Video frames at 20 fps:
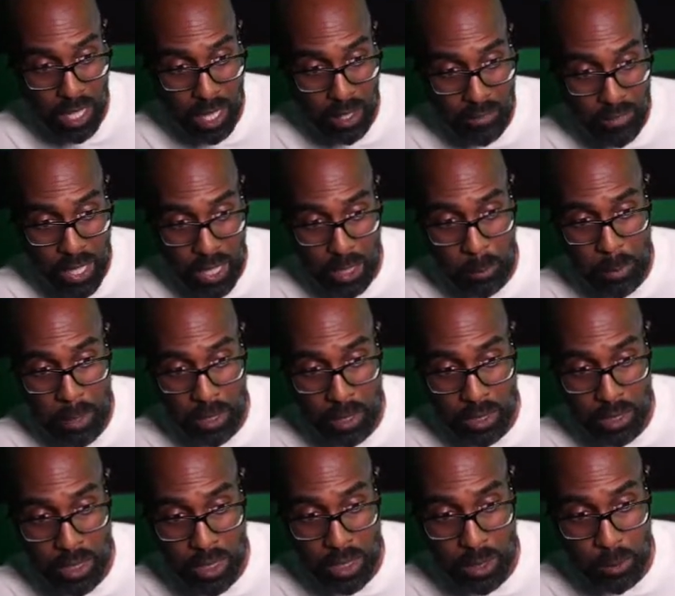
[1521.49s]

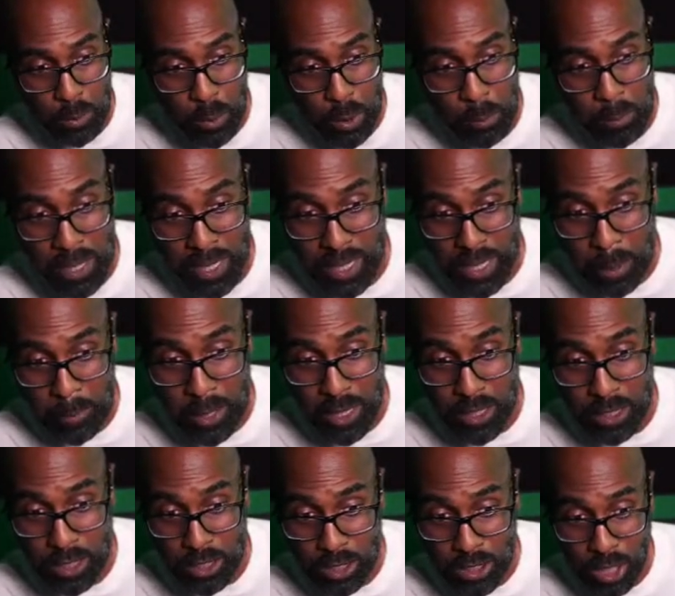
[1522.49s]
availability will be
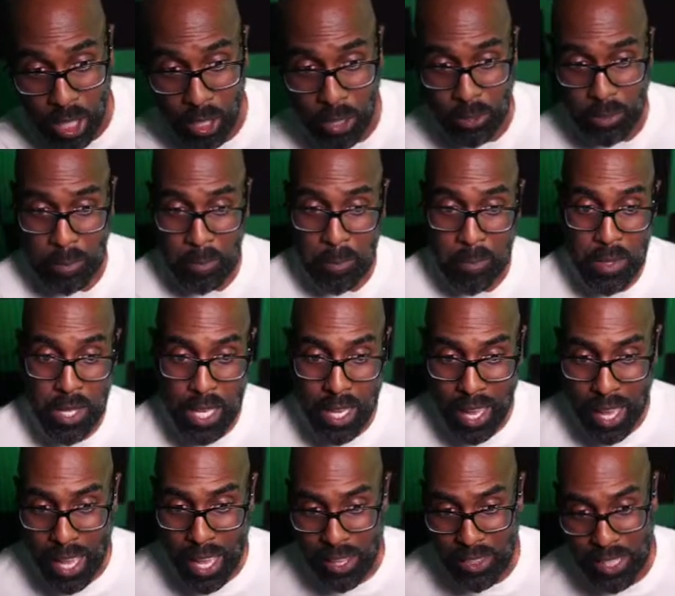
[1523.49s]
limited to start,
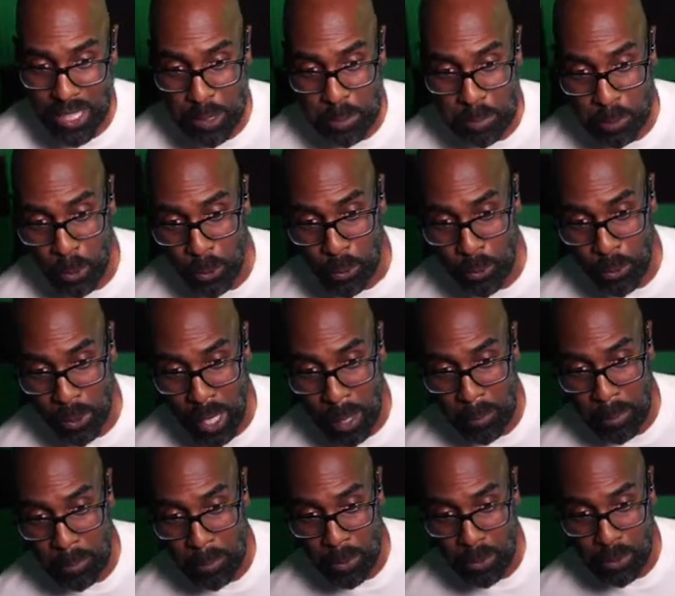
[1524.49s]
and these
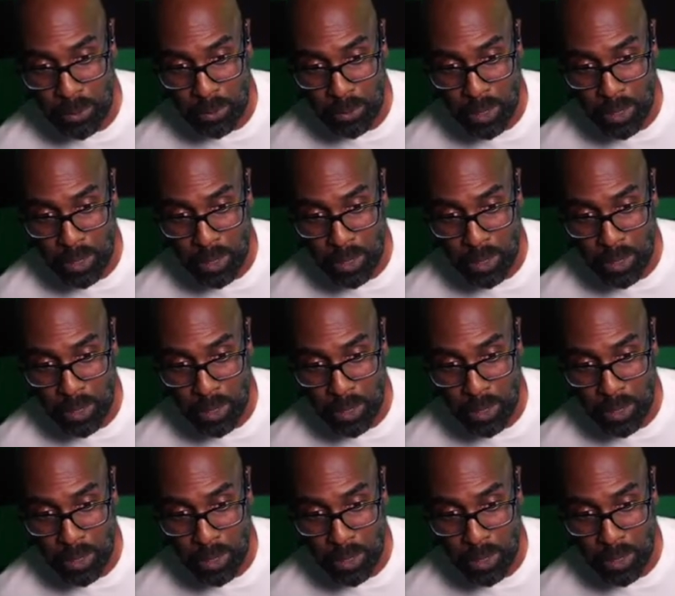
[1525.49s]
programmable